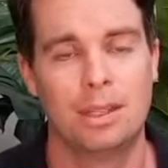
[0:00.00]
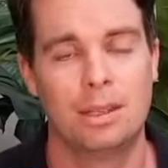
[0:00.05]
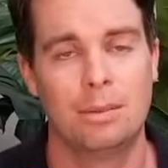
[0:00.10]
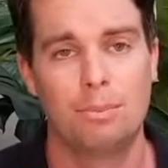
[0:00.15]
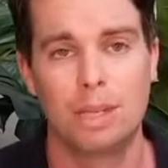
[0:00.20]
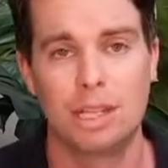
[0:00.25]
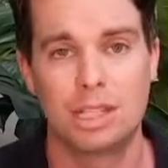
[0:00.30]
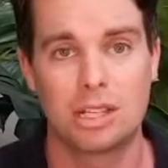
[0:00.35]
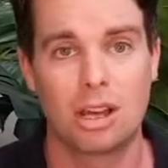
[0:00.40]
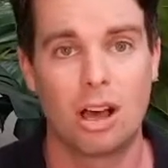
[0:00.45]

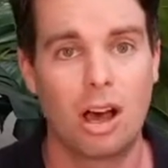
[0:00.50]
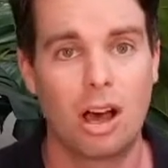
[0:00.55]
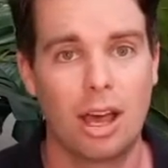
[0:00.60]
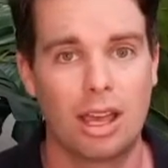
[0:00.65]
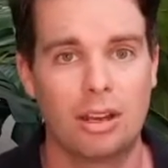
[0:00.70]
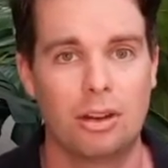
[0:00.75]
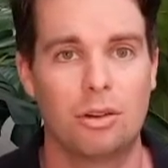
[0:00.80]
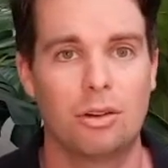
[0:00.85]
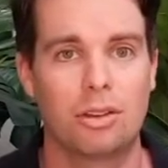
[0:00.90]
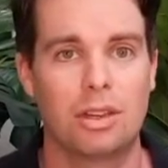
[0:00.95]
tired,
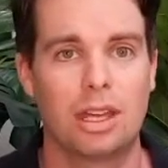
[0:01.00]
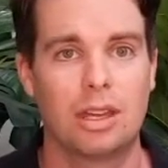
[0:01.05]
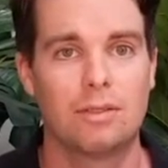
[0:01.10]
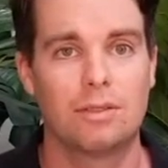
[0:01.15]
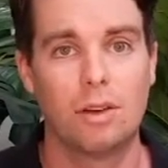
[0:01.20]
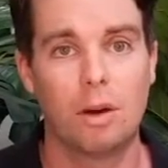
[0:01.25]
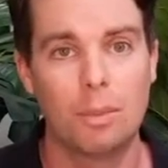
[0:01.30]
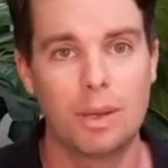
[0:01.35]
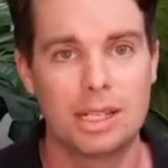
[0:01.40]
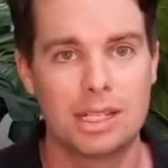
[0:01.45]
or they're
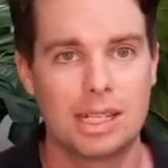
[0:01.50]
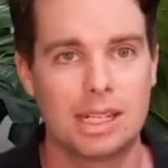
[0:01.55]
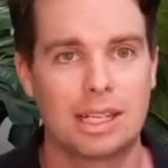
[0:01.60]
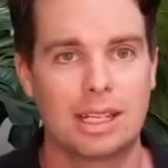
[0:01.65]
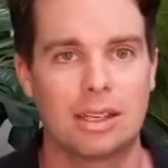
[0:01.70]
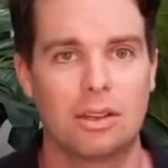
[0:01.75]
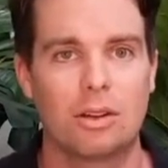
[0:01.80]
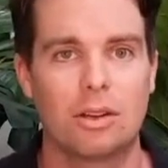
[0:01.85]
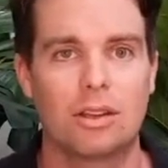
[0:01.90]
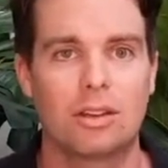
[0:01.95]
vomiting,
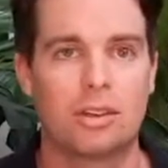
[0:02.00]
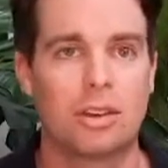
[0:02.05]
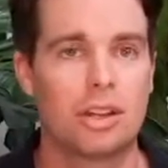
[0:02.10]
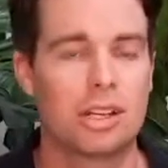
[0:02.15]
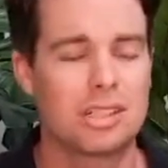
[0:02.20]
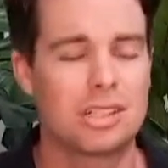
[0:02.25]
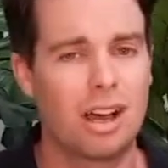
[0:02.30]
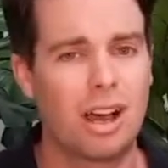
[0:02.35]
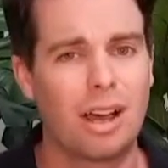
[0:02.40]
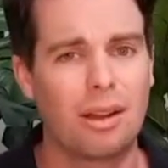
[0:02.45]
or they've got
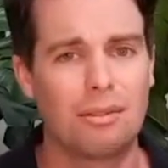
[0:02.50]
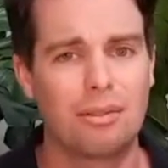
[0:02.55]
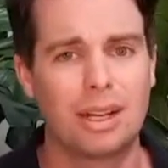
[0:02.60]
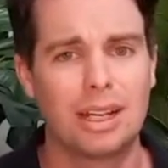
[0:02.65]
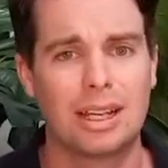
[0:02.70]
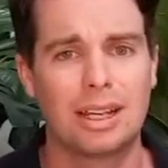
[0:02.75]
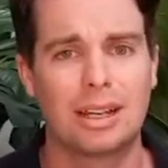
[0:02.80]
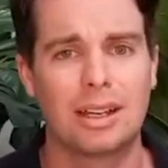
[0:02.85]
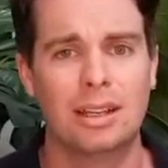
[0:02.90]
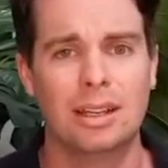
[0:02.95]

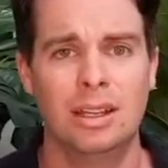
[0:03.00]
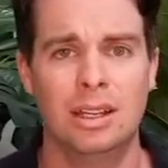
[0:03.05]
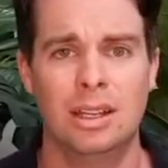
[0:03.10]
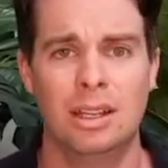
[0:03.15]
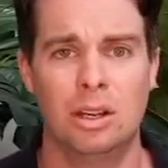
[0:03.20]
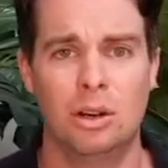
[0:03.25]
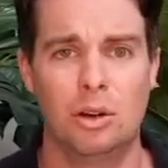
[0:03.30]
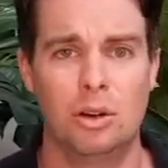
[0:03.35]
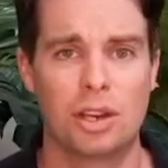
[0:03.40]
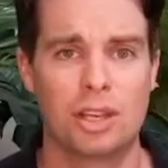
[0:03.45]
diarrhea,
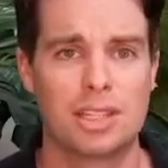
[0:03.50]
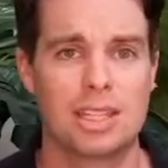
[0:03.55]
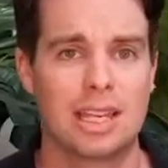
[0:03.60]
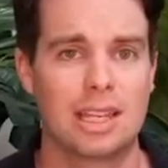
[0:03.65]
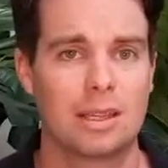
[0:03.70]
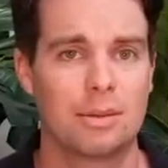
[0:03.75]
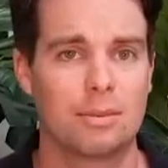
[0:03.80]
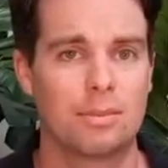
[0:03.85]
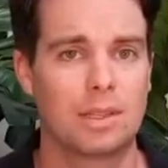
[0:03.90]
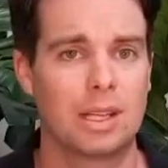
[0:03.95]
or you see
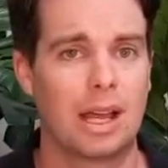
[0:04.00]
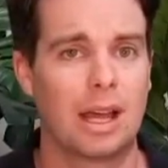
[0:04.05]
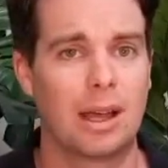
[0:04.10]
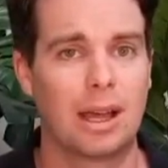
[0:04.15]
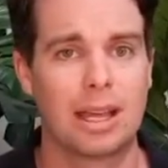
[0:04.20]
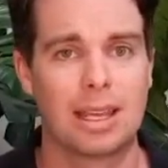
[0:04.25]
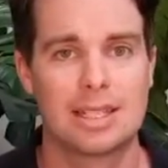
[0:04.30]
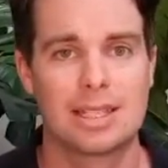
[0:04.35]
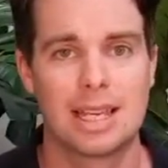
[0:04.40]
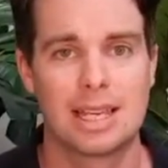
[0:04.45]
them
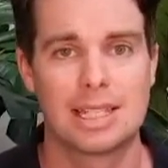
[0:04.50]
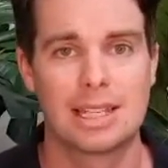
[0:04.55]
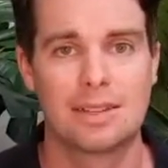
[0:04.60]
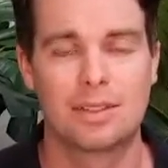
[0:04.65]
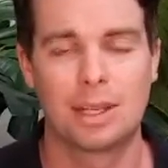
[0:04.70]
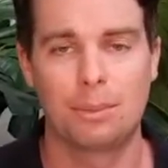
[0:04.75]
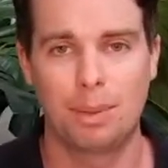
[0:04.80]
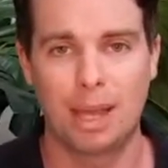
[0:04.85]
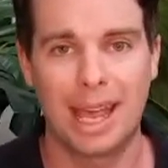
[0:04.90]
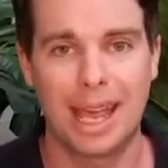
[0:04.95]
excessively
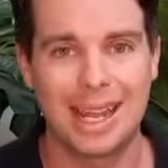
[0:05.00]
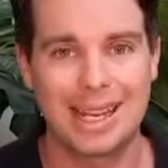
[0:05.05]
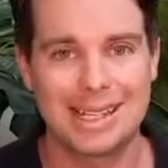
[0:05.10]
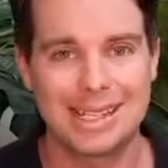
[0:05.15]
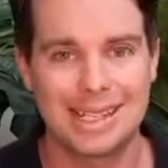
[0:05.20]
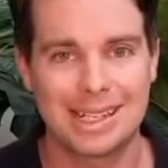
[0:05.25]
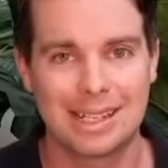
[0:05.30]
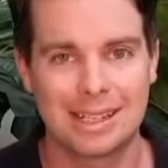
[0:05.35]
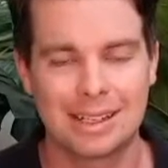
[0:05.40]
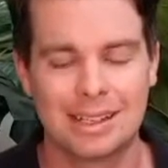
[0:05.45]
panting,
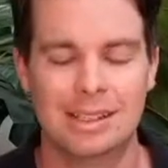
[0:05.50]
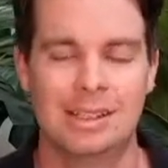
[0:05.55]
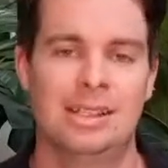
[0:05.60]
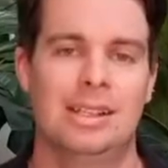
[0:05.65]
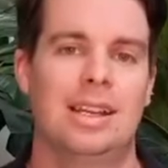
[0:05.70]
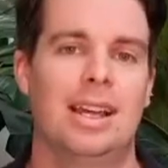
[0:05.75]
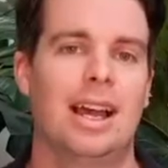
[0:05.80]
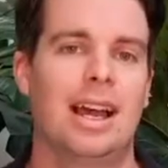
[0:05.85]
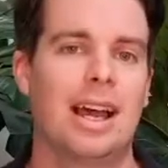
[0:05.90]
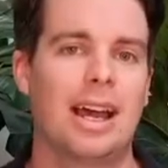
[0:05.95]

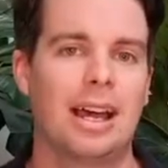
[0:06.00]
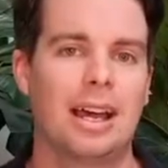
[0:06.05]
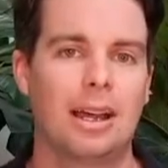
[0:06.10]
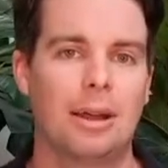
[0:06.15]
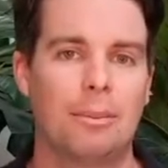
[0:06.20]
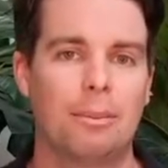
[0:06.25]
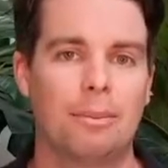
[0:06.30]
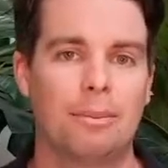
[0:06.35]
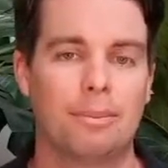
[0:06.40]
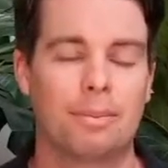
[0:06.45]

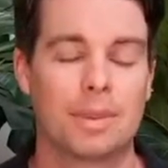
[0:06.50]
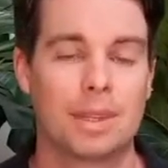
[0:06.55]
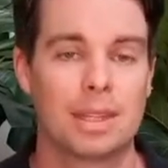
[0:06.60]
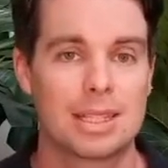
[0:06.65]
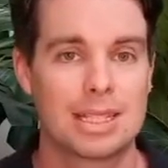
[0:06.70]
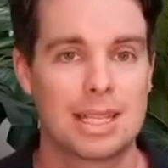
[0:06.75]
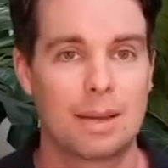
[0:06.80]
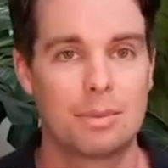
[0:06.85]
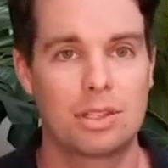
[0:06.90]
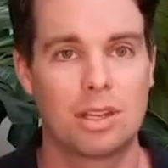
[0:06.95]

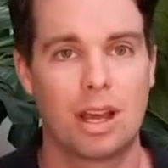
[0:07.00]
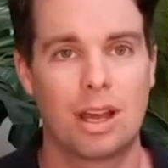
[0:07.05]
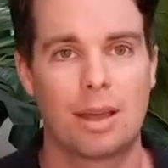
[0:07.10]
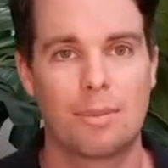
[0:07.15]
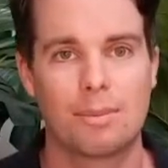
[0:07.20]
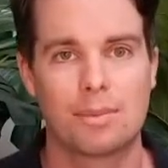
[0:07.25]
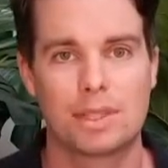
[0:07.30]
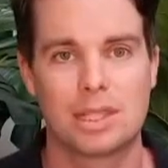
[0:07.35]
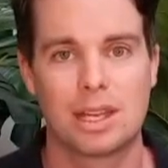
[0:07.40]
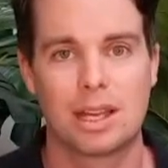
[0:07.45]

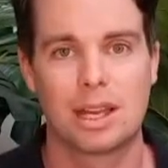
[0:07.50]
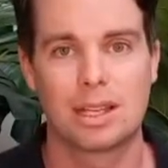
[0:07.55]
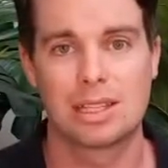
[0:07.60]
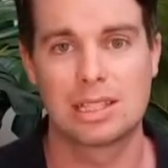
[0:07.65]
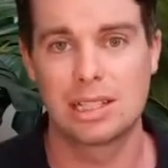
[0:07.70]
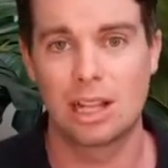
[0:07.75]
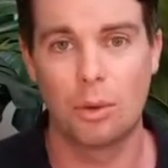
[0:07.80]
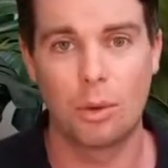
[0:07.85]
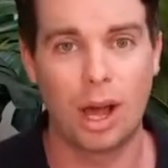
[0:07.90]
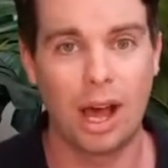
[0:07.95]
sometimes
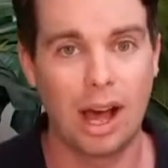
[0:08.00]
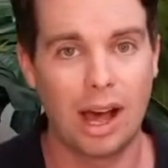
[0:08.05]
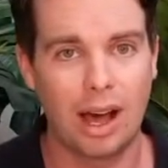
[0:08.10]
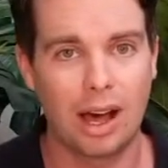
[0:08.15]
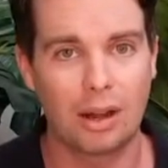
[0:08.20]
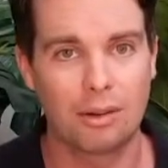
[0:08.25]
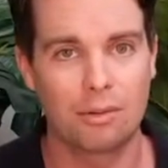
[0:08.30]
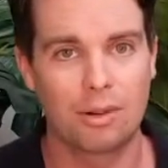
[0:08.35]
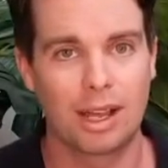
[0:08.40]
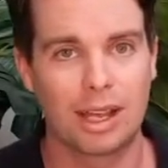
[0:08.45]
slower heart
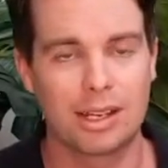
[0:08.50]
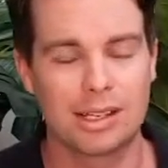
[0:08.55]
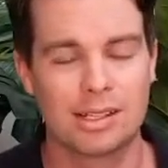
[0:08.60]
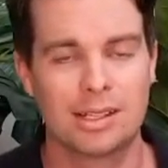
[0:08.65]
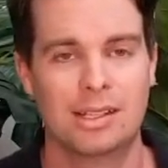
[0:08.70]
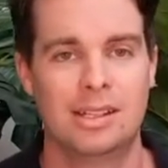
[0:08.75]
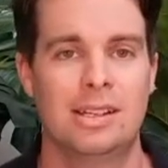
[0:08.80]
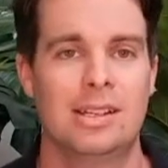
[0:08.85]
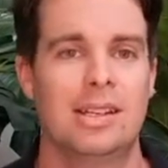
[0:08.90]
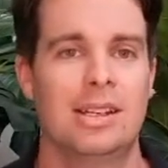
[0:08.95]
rate,
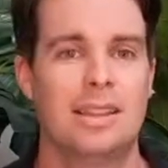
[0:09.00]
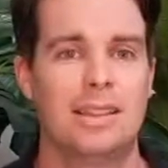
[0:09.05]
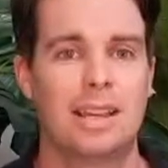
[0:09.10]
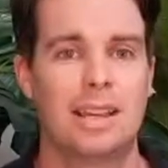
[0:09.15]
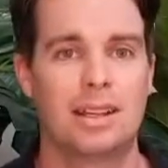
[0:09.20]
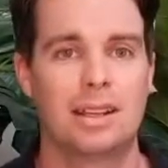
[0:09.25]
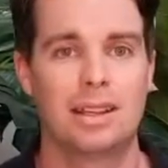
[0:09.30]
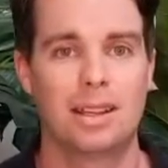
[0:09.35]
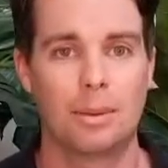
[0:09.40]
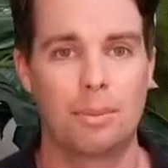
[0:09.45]
then
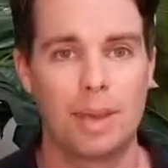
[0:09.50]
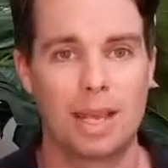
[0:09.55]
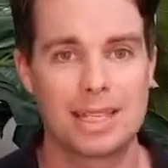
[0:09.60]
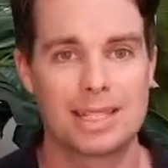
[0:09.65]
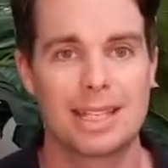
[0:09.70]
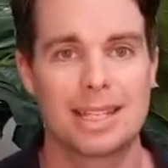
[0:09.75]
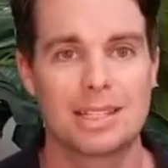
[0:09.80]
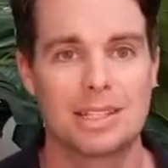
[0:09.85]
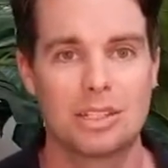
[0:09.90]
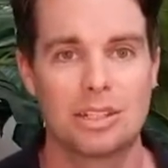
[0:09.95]
the best thing
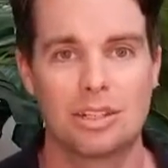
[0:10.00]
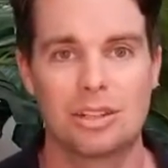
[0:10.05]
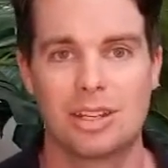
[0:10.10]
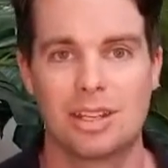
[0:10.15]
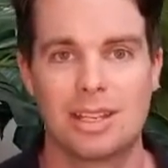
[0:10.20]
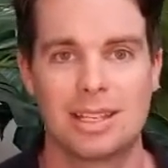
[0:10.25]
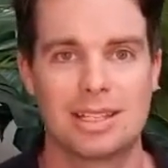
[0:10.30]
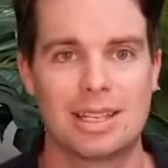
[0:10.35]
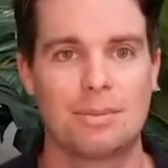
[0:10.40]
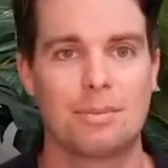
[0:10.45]
to do is
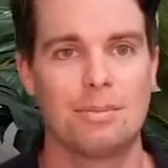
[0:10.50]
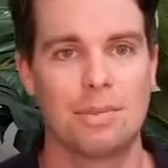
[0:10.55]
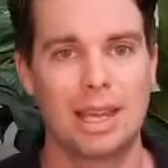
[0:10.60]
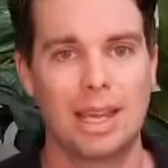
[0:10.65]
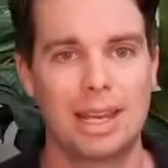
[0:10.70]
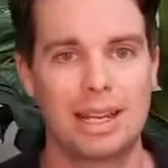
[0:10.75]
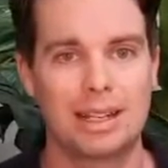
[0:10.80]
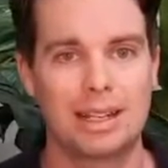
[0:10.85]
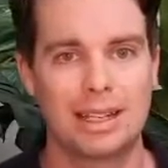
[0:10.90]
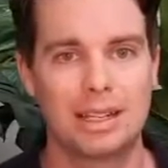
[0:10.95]

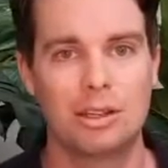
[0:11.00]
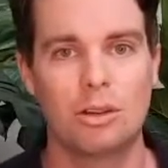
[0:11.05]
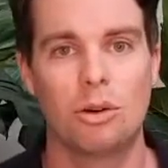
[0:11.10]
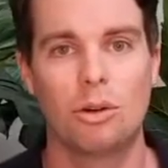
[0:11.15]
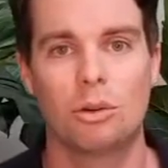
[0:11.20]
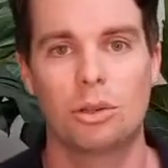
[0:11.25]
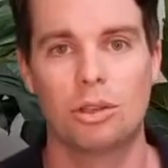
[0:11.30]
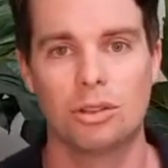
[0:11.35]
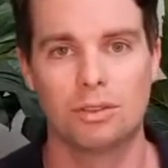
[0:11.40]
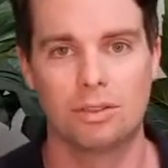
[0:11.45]
immediately call
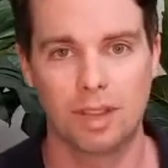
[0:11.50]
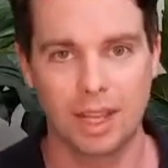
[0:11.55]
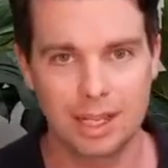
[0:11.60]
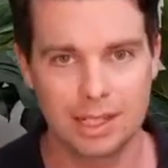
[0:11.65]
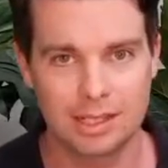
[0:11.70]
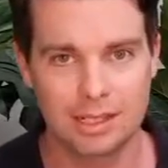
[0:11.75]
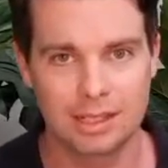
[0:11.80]
your vet.